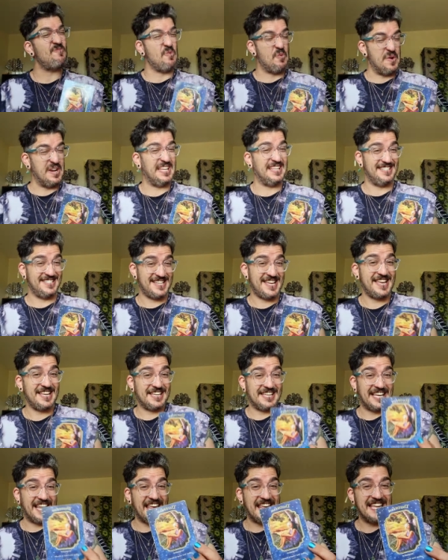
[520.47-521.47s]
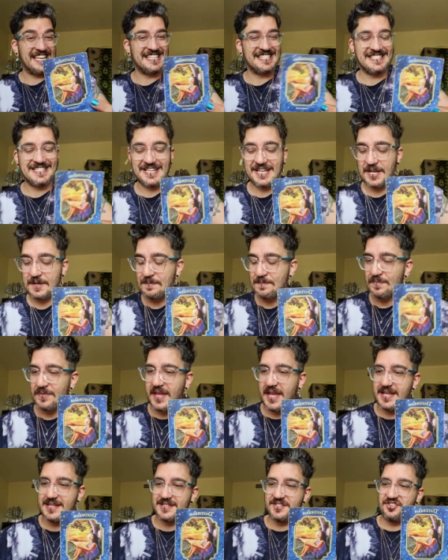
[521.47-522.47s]
we can take it easy
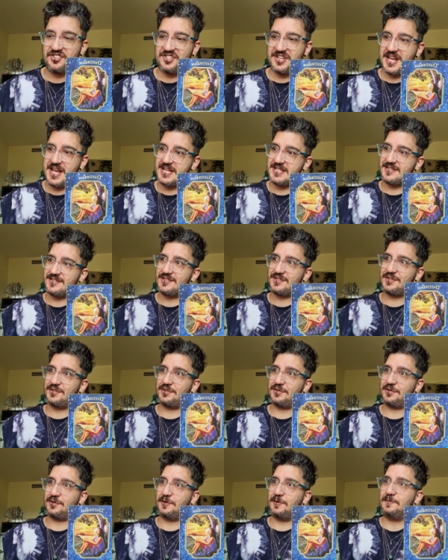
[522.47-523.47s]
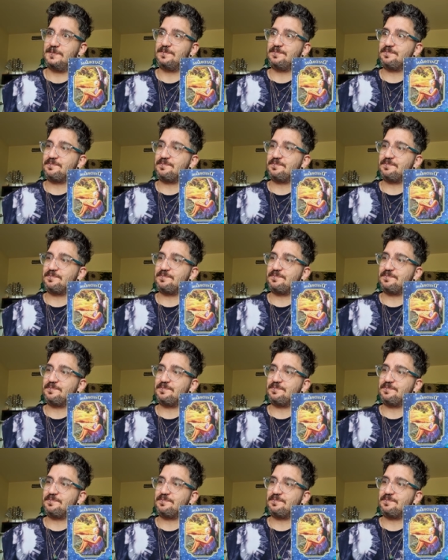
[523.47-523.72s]
it's a chance to